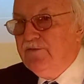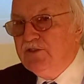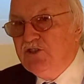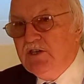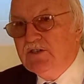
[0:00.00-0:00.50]
in
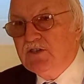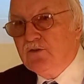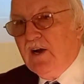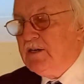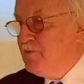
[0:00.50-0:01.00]
Jesus
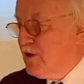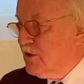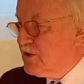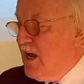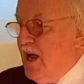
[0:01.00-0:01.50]
Christ.
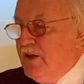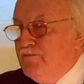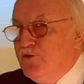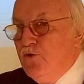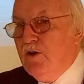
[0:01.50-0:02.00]
Because
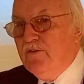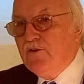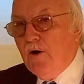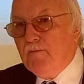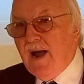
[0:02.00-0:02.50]
you have
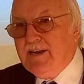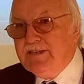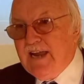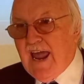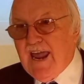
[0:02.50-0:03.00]
got my
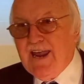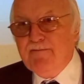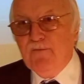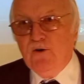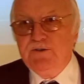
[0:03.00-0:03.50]

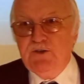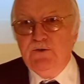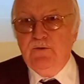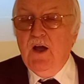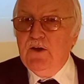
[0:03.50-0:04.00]
name on
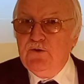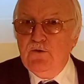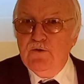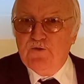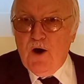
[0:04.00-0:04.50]
you. You
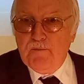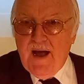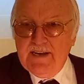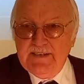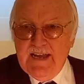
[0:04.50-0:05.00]
have got
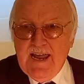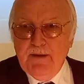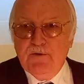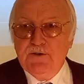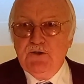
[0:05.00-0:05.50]
my
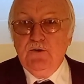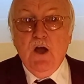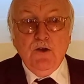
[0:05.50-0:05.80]
name on you.